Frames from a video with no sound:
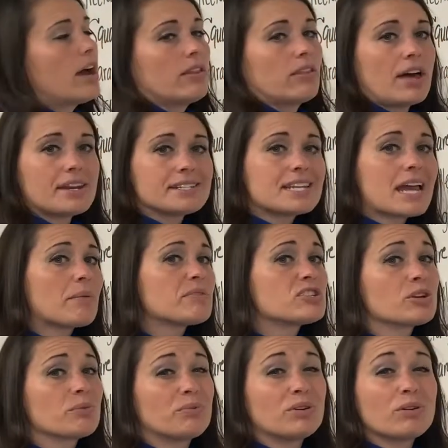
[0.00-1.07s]
lot of times
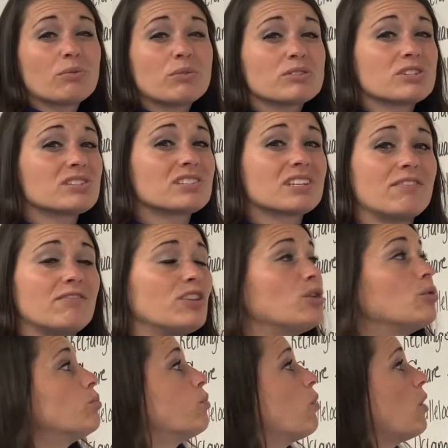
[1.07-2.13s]
your book will just give you
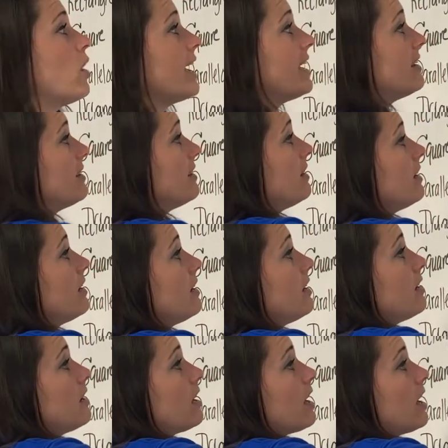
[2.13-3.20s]

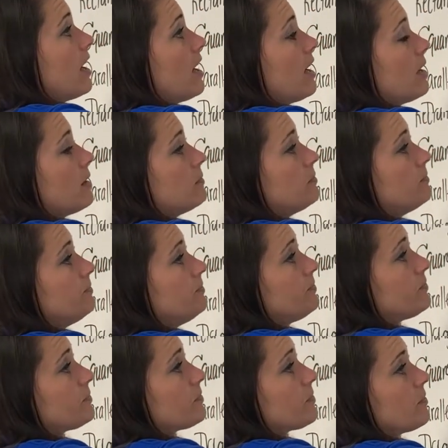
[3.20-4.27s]
one
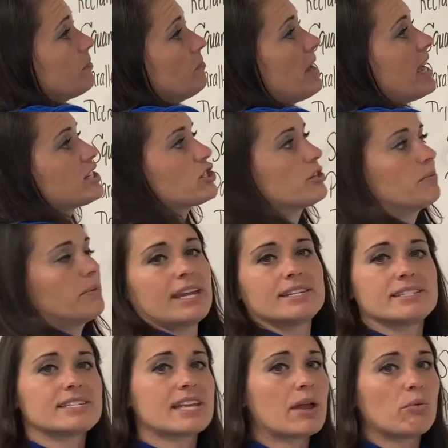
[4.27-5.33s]
measurement
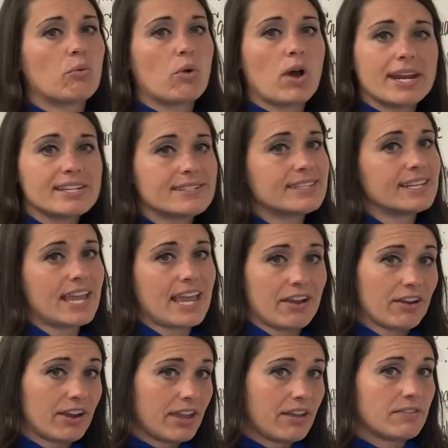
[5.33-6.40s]
and say, what is the
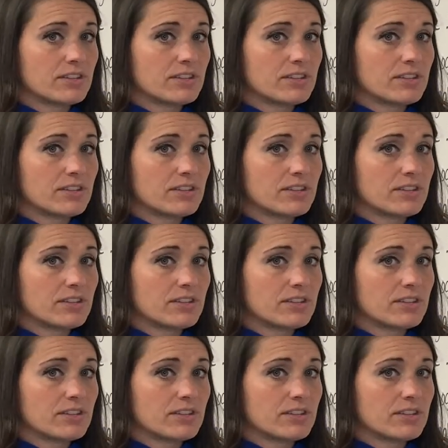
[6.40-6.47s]
area of the